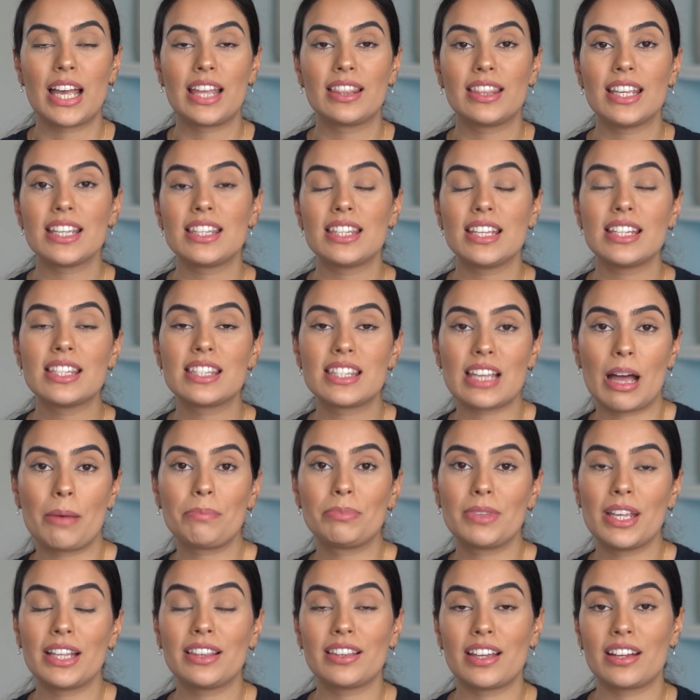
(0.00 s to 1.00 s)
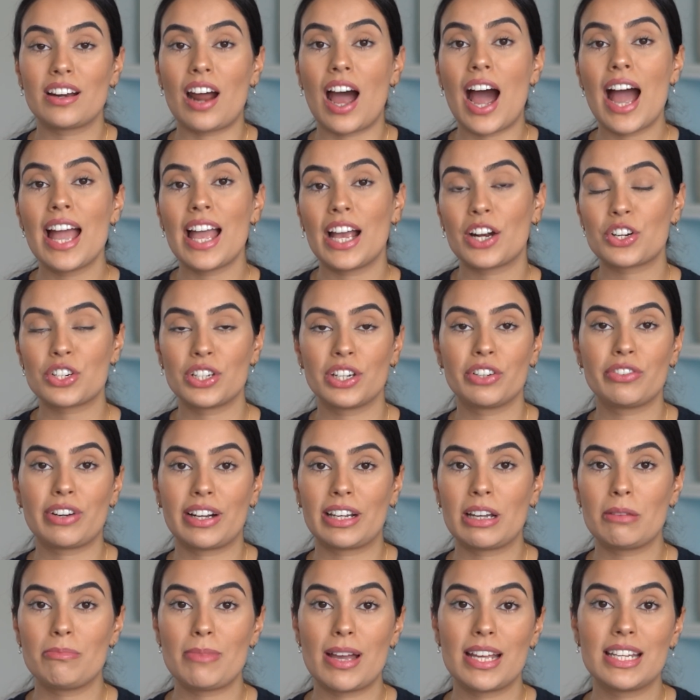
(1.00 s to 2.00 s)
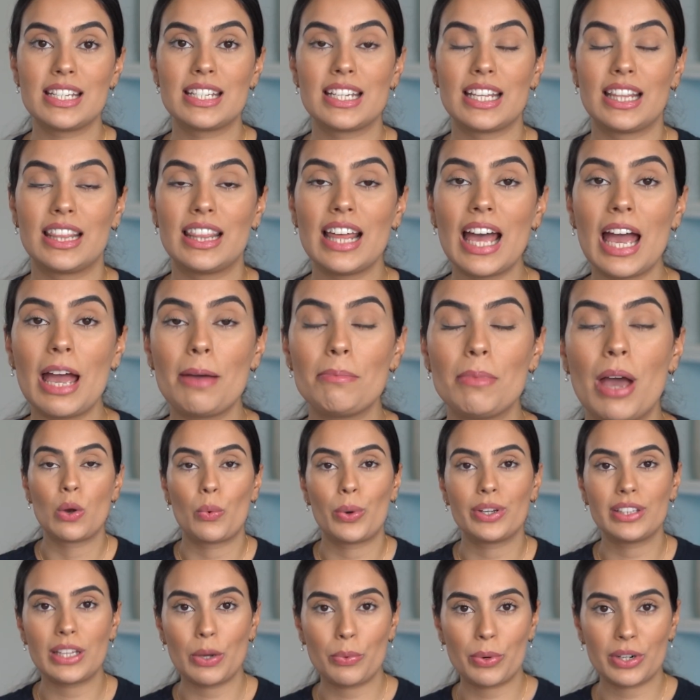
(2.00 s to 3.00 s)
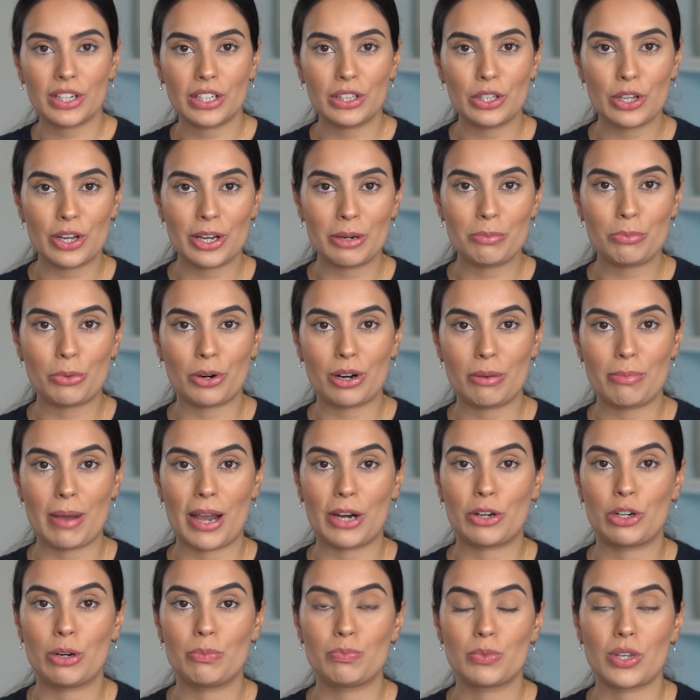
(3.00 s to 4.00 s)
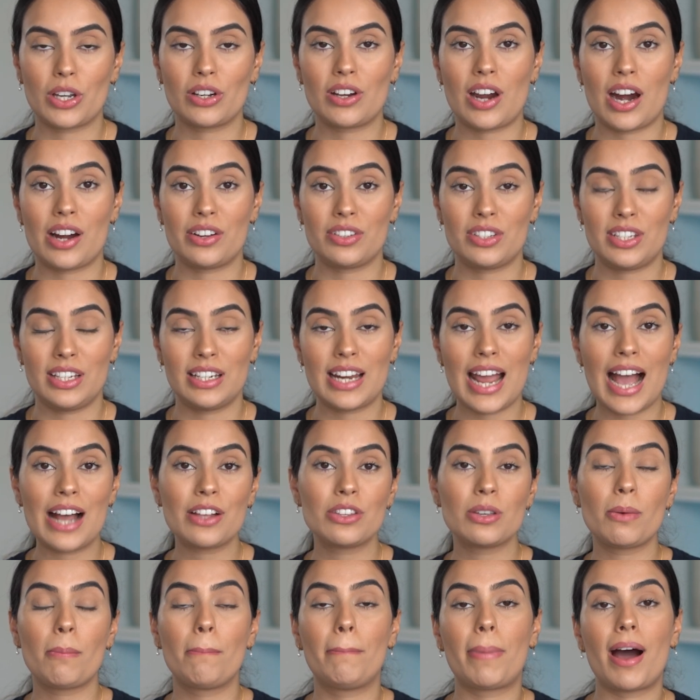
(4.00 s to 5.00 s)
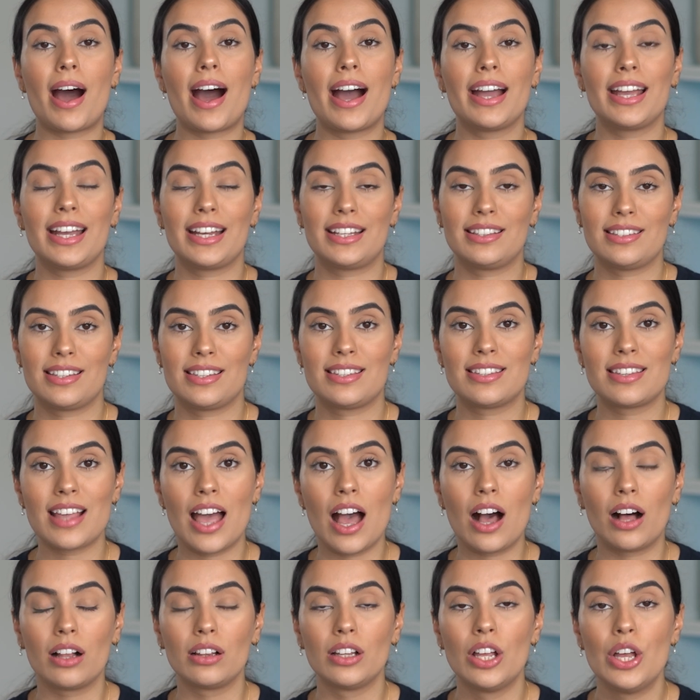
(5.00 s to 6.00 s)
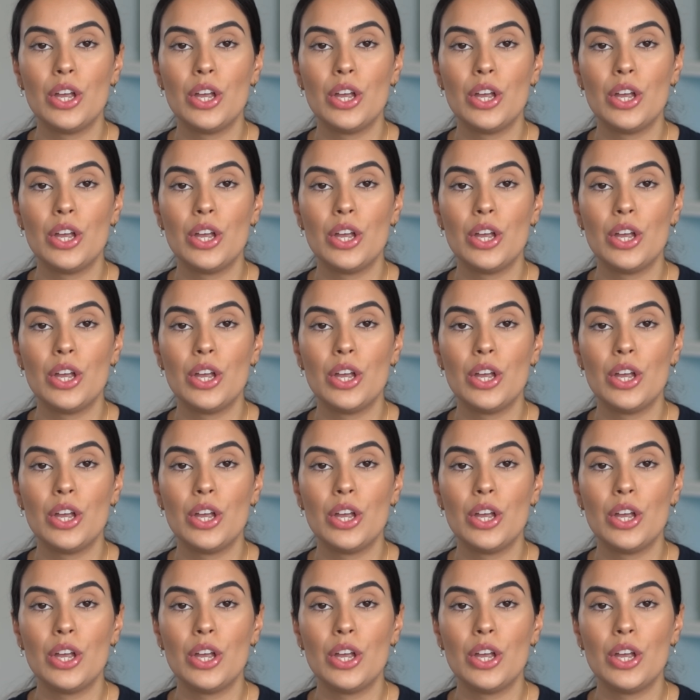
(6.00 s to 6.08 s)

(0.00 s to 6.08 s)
This is something that I actually recommend to them when they want to learn more about cryptocurrency and how to buy and sell.